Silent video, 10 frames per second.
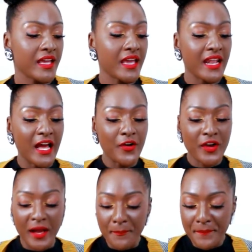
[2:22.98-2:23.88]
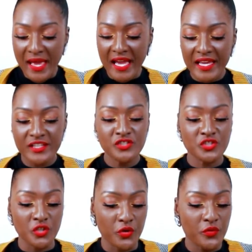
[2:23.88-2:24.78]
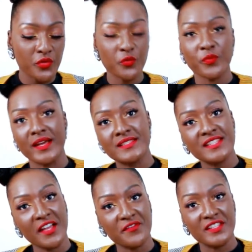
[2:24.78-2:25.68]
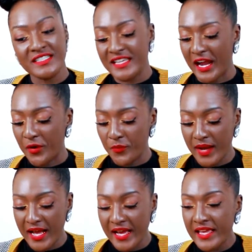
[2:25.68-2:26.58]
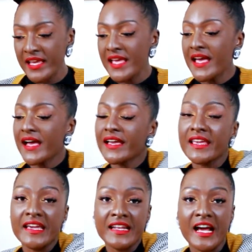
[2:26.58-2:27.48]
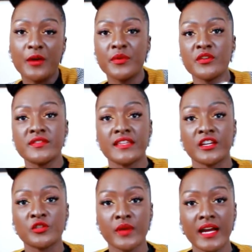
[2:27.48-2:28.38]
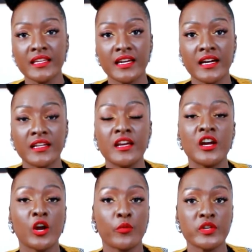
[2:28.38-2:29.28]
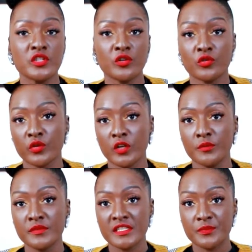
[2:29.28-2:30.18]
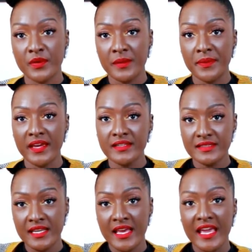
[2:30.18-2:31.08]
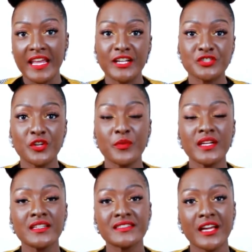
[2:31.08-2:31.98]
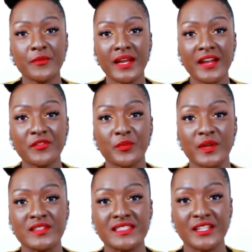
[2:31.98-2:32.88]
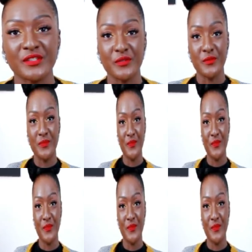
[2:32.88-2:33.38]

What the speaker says: and I'll come back and show you the rest of the DIY. Again, I'll be using the Krylon Original Chrome Spray Paint, and I'll show you what it looks like right afterwards. Stay tuned.